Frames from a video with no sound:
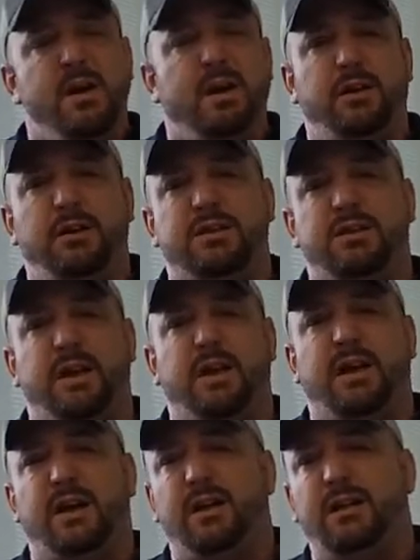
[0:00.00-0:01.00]
and you say,
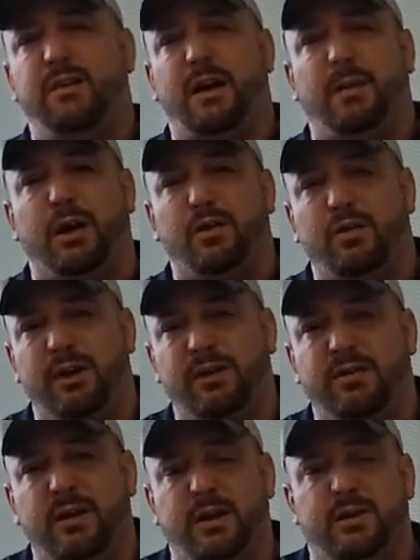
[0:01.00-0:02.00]
hey, Levi, my
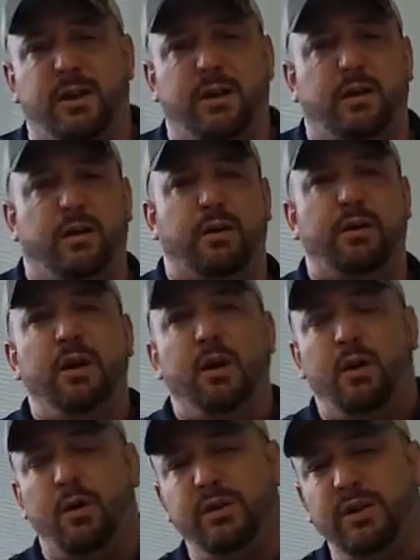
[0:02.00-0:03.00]
credit's not there,
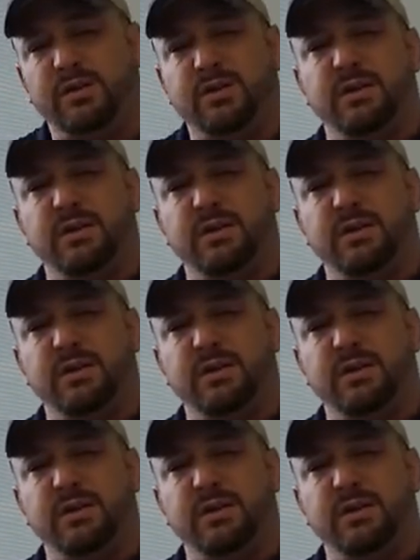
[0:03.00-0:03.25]
or this